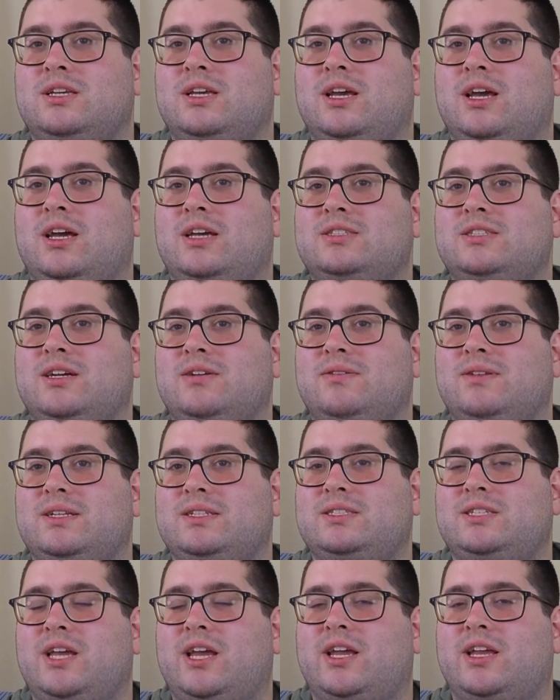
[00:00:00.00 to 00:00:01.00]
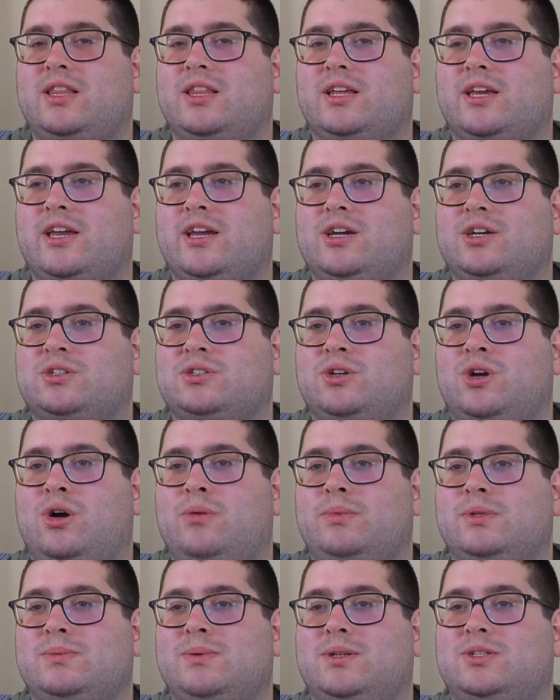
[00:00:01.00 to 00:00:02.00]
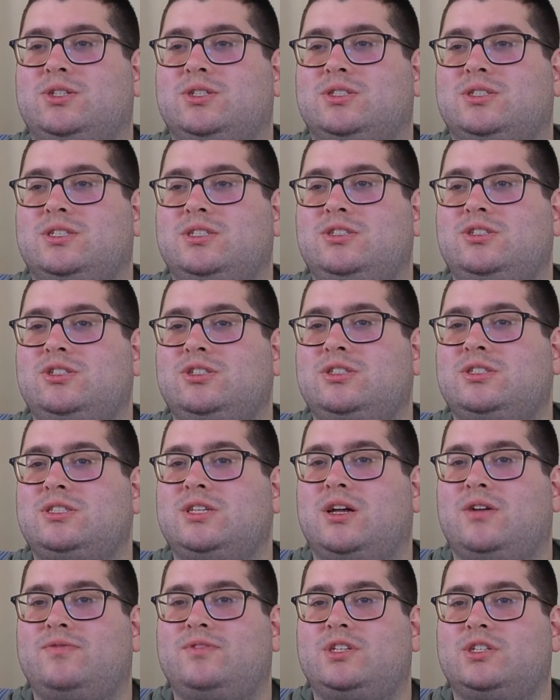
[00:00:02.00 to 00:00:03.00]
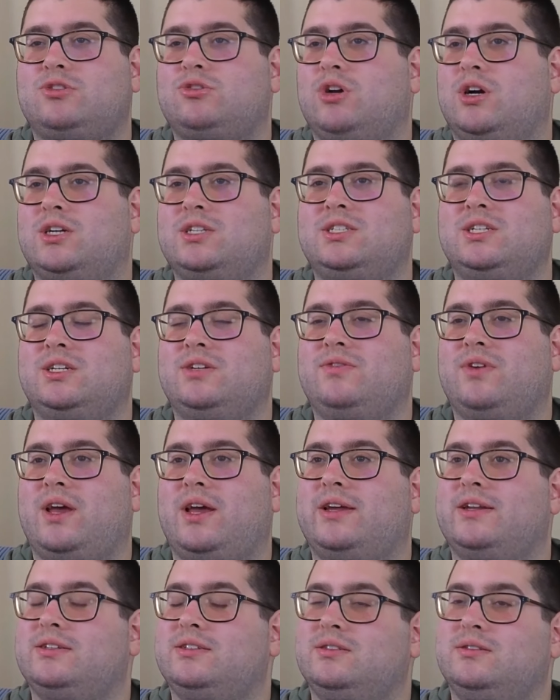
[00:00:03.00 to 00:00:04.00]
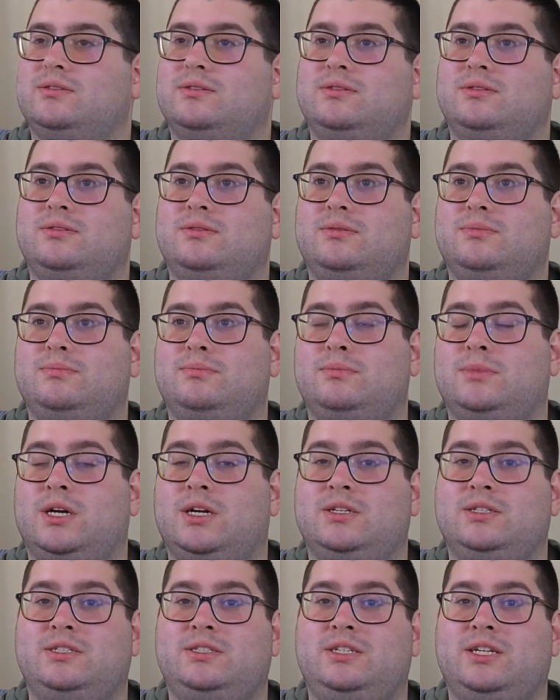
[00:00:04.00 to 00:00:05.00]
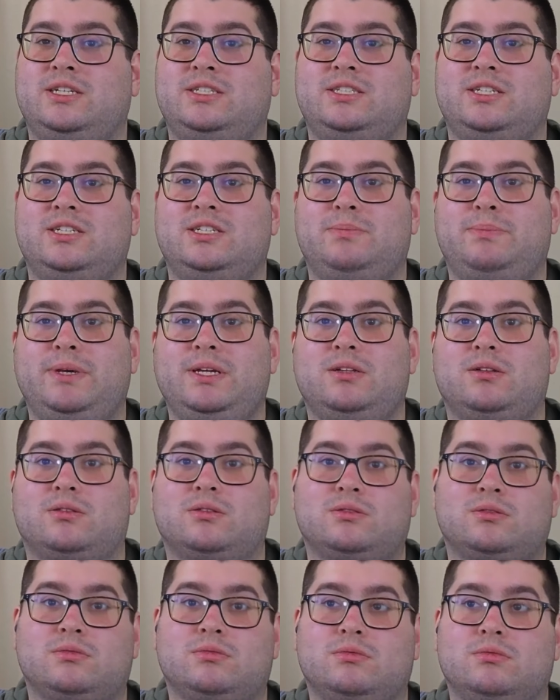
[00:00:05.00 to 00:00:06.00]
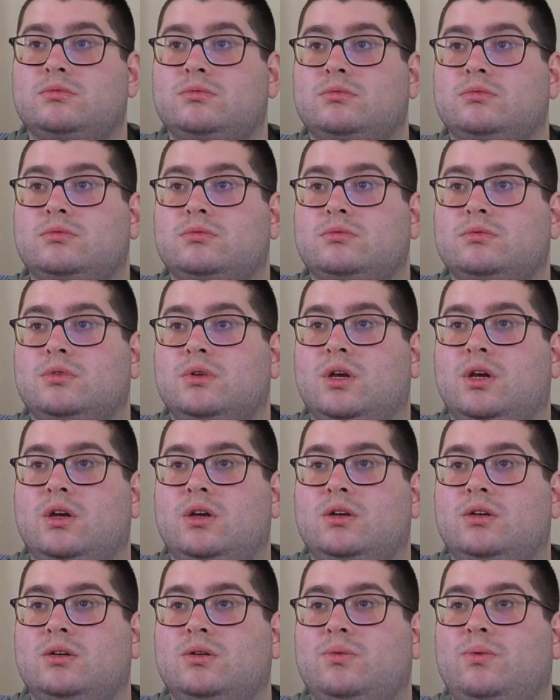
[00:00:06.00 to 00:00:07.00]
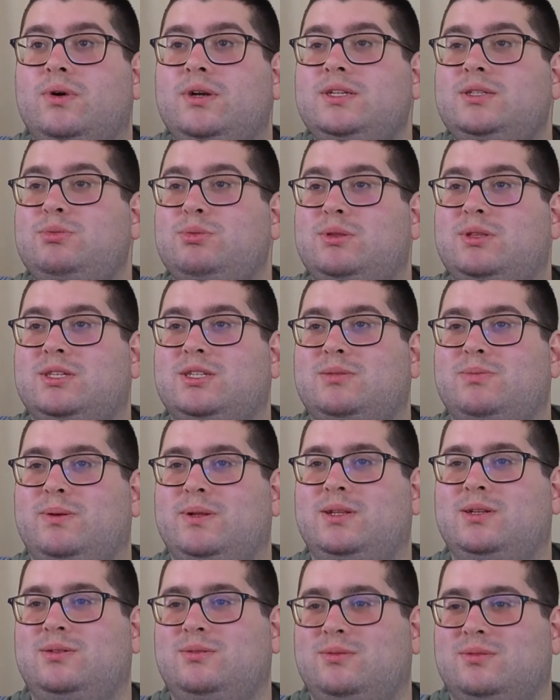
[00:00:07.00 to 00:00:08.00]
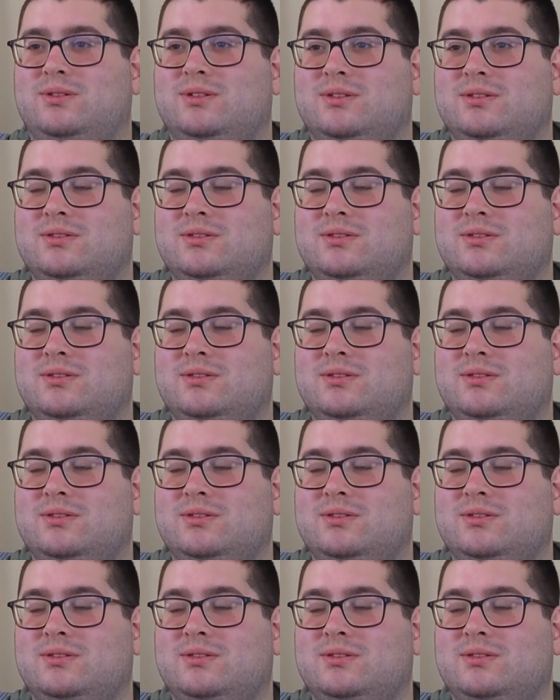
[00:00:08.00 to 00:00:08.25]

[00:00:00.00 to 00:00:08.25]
Yeah, he's not really taking the character home as much as he's just self-destructive and addicted to pills. What is with this balloon?